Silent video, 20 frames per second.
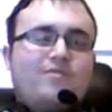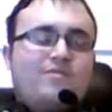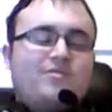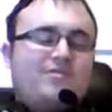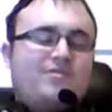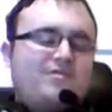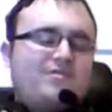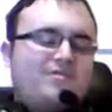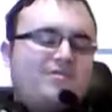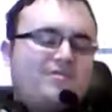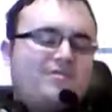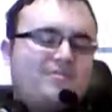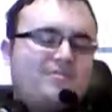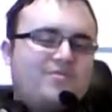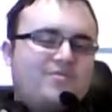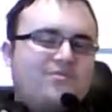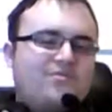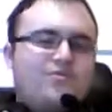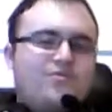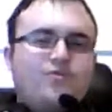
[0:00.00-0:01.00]
a
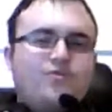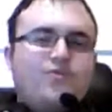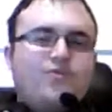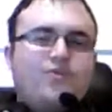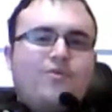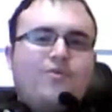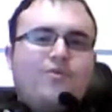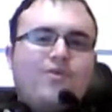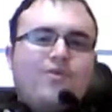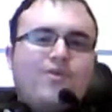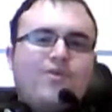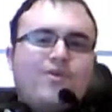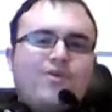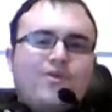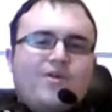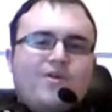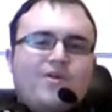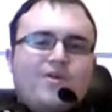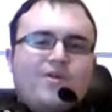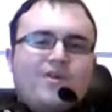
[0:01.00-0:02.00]
special rule
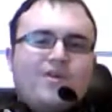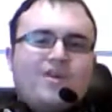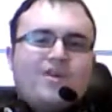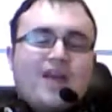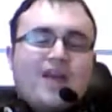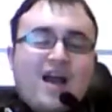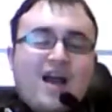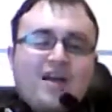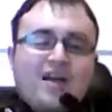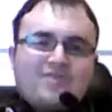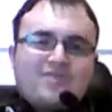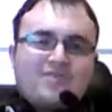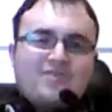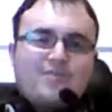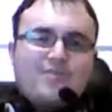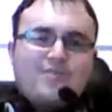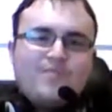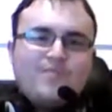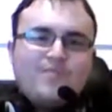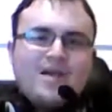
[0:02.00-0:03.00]
he has.
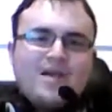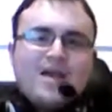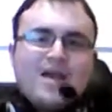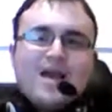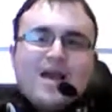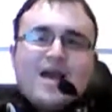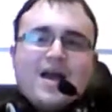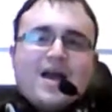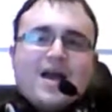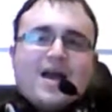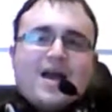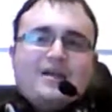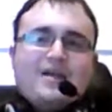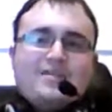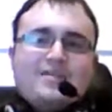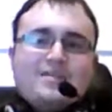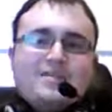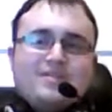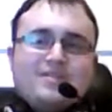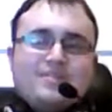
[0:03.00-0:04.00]

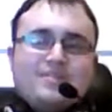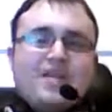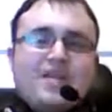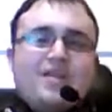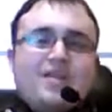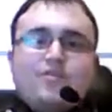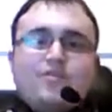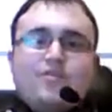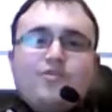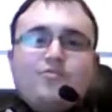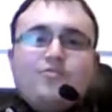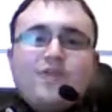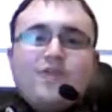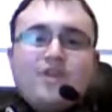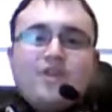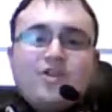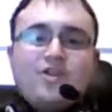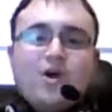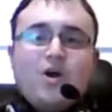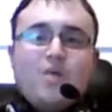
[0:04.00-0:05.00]
And many of you
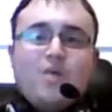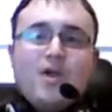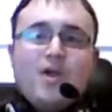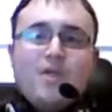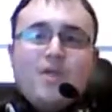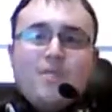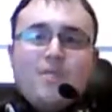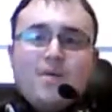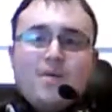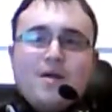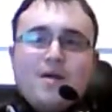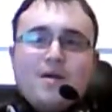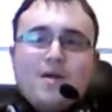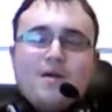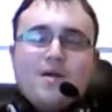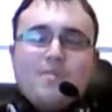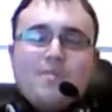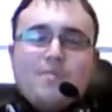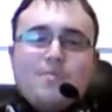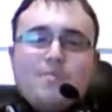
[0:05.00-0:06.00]
may know him,
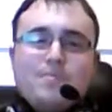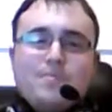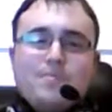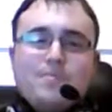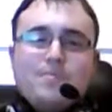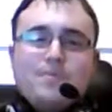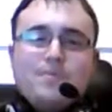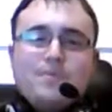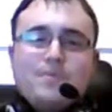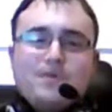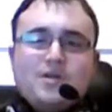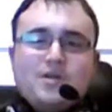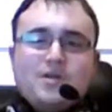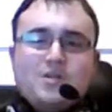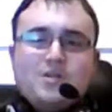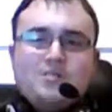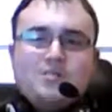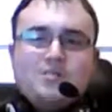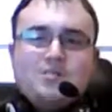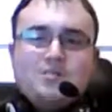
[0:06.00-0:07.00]

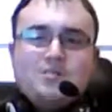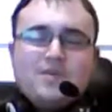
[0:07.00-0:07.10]
but